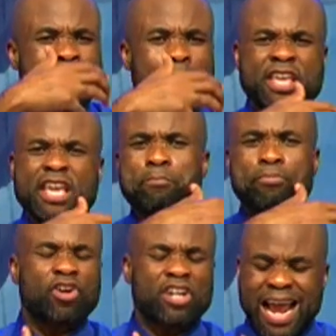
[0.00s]
being
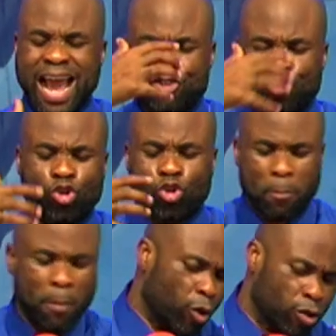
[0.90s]
broken at your door
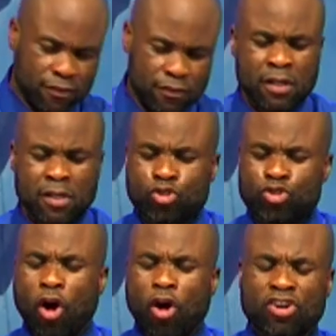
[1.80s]
mouth.
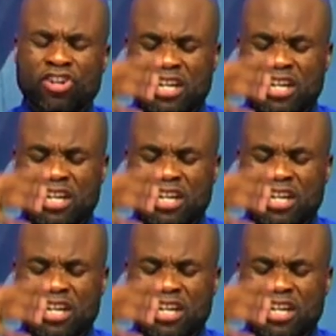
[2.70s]
Your the,